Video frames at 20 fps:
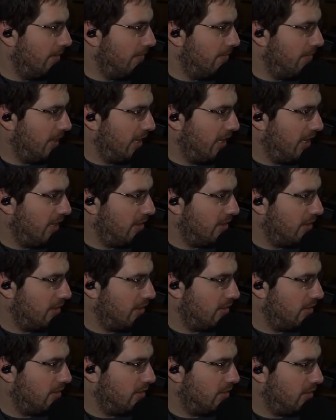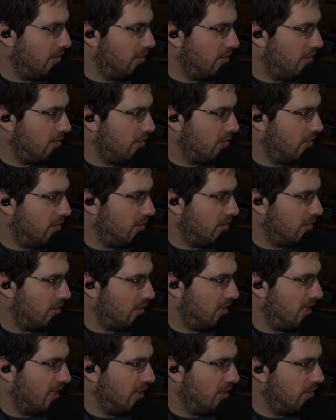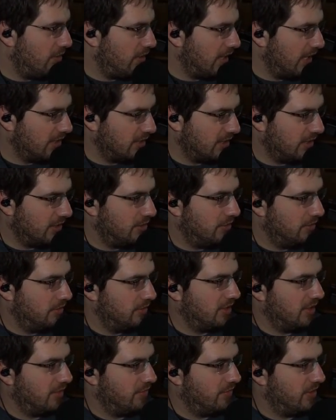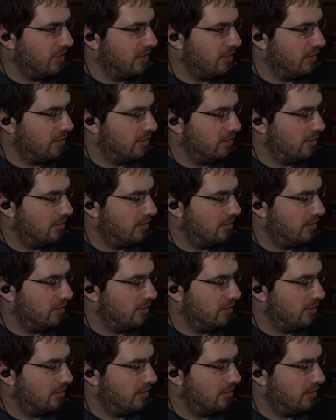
But can you guys like do something?